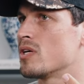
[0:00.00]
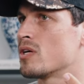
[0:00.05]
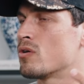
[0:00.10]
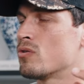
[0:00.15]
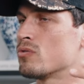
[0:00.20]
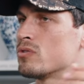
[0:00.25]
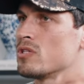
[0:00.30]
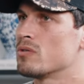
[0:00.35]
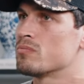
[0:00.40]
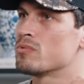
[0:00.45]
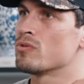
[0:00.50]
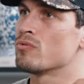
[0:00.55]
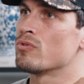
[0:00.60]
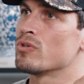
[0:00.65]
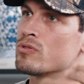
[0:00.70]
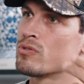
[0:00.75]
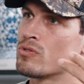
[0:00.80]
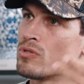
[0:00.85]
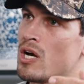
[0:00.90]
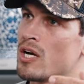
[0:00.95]
A mm. concept's a
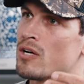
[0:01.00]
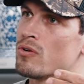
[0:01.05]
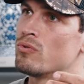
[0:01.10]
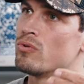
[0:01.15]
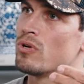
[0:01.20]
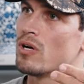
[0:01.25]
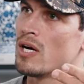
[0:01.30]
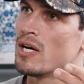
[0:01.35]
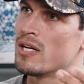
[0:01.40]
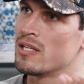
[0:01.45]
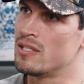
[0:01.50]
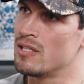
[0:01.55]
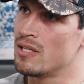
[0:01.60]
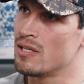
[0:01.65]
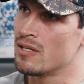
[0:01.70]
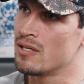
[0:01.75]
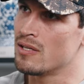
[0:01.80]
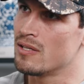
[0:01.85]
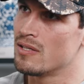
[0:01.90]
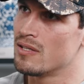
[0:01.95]
recycled
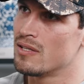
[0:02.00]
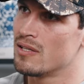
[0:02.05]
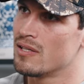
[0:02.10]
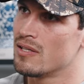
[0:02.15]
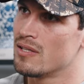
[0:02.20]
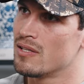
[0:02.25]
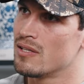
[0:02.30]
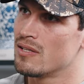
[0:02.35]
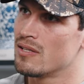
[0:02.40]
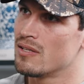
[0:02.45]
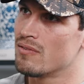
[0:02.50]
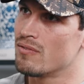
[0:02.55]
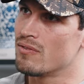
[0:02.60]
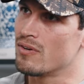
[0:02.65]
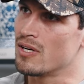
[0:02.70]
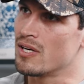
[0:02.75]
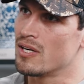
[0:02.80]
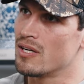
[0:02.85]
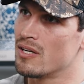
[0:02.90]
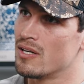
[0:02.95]
idea. Yeah.
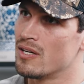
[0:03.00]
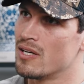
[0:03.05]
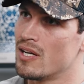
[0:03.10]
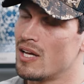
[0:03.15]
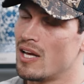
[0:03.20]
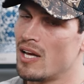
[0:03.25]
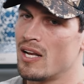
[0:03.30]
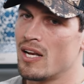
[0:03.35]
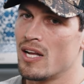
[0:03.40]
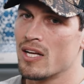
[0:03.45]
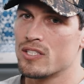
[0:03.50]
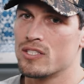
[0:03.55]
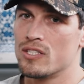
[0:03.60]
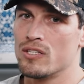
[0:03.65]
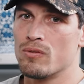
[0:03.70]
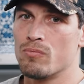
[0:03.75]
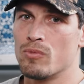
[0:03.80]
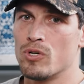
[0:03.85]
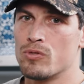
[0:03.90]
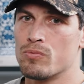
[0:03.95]
Right? and
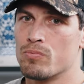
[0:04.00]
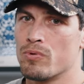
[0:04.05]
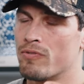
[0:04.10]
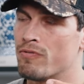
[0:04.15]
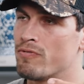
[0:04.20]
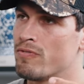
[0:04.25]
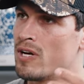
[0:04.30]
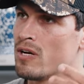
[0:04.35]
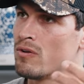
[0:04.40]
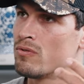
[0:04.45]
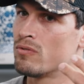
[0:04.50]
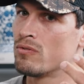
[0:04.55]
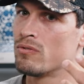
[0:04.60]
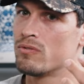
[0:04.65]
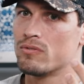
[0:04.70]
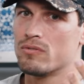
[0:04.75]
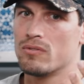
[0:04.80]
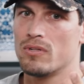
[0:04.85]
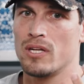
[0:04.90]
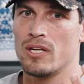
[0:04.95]
actually the most
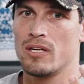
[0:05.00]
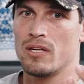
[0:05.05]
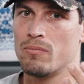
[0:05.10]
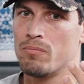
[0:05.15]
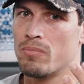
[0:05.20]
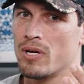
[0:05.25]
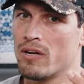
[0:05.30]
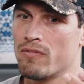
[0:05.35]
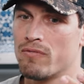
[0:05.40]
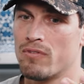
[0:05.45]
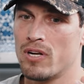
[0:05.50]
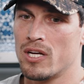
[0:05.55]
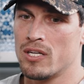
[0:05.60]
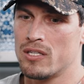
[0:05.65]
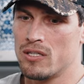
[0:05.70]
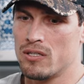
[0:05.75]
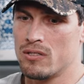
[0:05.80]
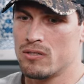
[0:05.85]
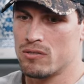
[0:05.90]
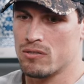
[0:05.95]
profound and impactful
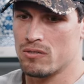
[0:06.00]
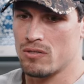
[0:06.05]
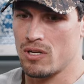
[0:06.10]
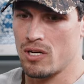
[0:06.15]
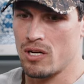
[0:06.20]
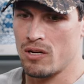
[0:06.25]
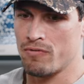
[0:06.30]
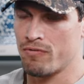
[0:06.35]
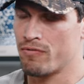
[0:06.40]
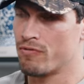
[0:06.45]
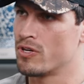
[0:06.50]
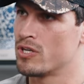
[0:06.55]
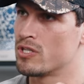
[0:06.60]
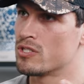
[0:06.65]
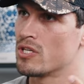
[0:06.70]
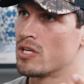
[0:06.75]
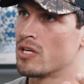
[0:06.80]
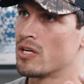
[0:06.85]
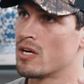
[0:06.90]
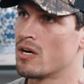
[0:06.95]
ideas are
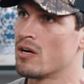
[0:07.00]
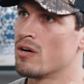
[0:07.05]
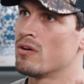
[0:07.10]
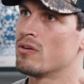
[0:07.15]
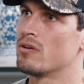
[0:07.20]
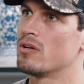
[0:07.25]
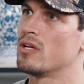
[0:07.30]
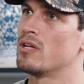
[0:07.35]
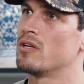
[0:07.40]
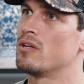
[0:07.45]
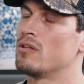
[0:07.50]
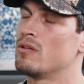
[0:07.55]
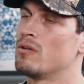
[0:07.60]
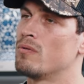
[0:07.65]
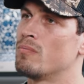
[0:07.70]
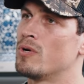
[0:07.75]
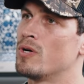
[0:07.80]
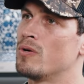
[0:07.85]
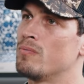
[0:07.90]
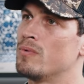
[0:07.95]
fresh and current and in
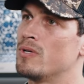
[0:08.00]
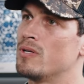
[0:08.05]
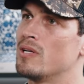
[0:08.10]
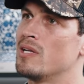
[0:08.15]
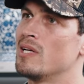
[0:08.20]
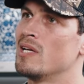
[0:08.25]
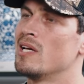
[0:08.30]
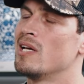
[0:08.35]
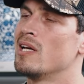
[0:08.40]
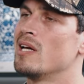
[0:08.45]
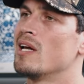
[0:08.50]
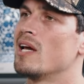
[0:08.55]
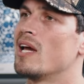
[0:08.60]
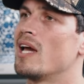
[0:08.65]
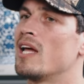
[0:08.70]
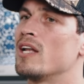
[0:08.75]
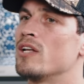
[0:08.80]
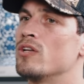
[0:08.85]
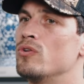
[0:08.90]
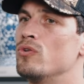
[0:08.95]
the moment mm-hmm.
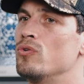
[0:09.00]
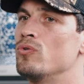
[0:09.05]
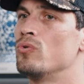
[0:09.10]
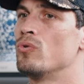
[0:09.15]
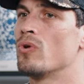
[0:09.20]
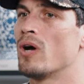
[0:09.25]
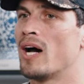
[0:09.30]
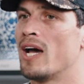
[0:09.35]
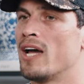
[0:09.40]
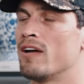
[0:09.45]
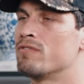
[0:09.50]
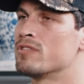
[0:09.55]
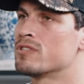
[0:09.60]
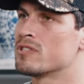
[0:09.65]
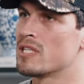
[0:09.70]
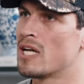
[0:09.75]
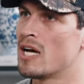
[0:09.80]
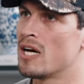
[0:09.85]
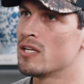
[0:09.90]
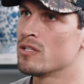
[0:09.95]
and you have
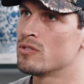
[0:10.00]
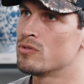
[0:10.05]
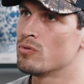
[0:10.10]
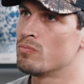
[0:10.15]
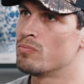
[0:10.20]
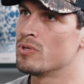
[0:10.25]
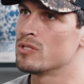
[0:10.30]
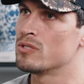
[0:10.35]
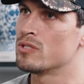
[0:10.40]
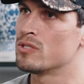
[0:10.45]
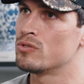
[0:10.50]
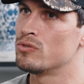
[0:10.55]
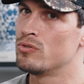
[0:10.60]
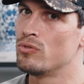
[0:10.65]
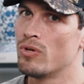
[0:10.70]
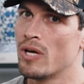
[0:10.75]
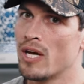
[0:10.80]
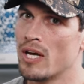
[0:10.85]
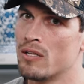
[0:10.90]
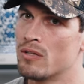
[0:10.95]
started your business
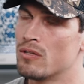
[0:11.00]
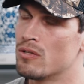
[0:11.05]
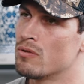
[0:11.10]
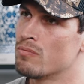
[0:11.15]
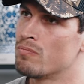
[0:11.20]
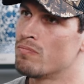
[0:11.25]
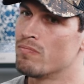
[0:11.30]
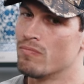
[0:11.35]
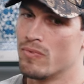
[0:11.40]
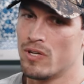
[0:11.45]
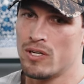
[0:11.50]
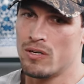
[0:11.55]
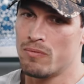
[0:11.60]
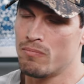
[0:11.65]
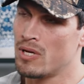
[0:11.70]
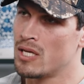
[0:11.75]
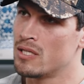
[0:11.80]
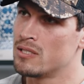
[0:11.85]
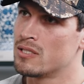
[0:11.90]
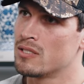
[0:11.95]
you had the an
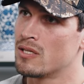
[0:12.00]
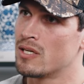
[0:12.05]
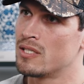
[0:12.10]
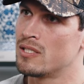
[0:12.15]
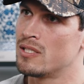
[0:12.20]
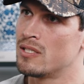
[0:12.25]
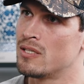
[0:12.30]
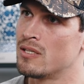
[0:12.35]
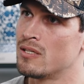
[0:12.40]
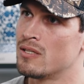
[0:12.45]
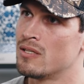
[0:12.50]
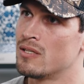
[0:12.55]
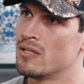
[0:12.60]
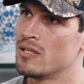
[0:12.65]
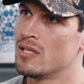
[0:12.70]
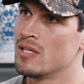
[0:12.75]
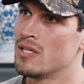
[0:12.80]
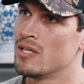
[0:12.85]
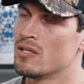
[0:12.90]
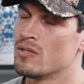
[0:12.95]
amazing idea
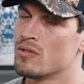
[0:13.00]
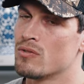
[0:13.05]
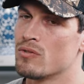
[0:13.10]
mm.